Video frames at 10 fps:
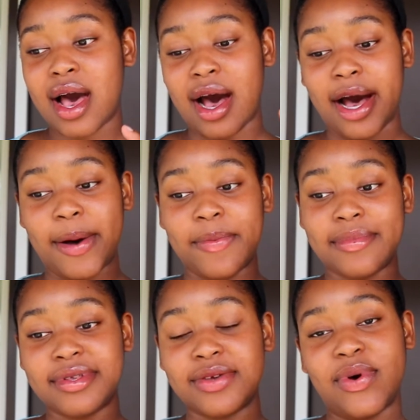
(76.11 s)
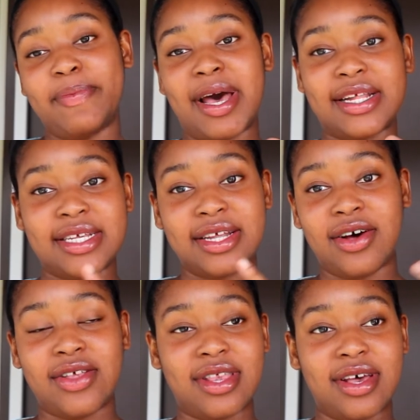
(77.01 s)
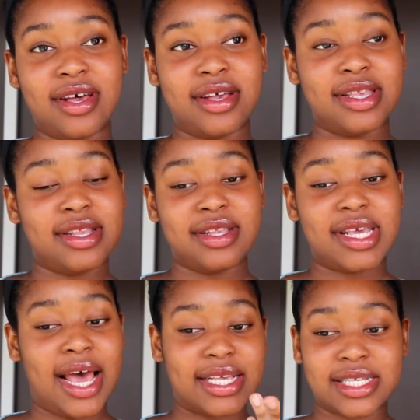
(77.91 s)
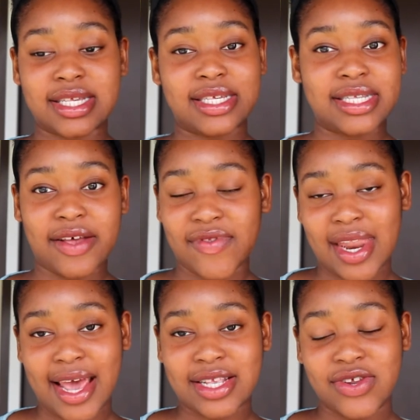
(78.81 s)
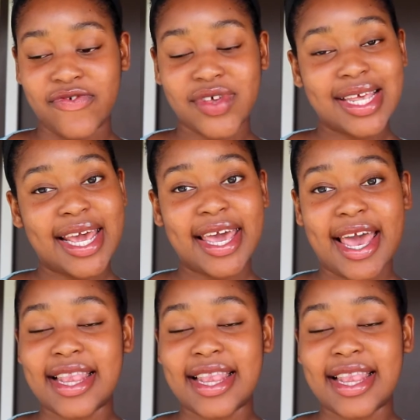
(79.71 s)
um, went about, did all the tasks and stuff that I had to do for the day,